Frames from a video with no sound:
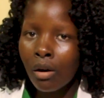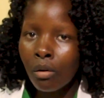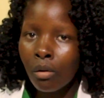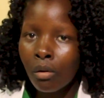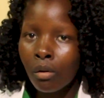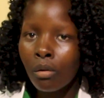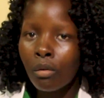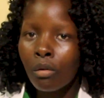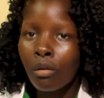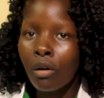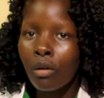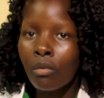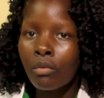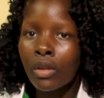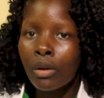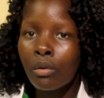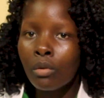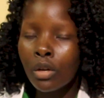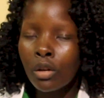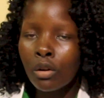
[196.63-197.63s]
go of
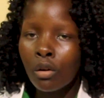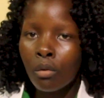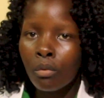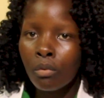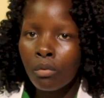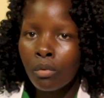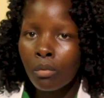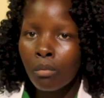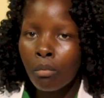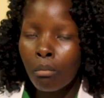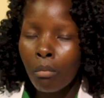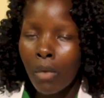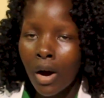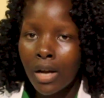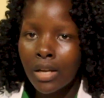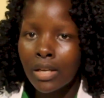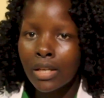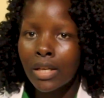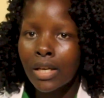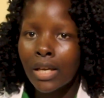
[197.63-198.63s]
the will of
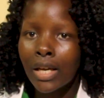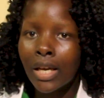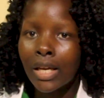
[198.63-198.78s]
man